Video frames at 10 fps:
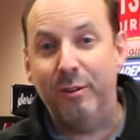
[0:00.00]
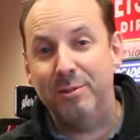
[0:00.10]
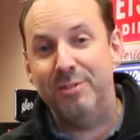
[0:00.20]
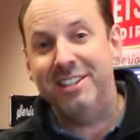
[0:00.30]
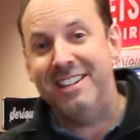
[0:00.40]

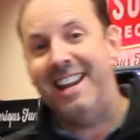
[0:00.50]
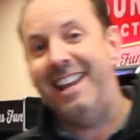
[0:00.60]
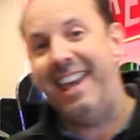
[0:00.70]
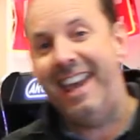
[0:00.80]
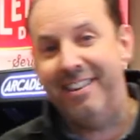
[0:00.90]
Christmas is
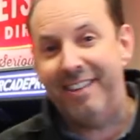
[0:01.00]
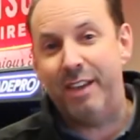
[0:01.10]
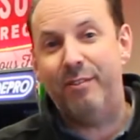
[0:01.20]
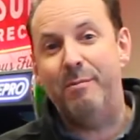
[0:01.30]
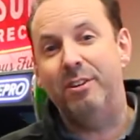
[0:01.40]
nearly here.
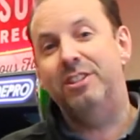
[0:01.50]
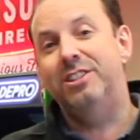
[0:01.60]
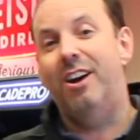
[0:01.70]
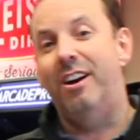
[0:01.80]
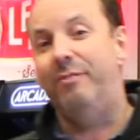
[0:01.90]
Thank you very much to
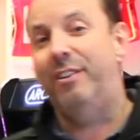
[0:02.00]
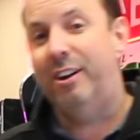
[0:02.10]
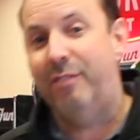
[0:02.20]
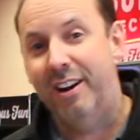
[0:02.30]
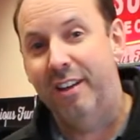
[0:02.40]
Ty for
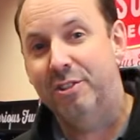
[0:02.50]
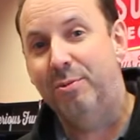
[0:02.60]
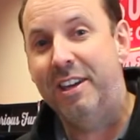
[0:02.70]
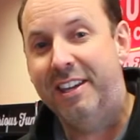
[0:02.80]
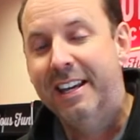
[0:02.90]
covering
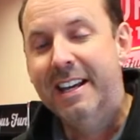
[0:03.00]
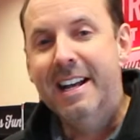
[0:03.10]
last week.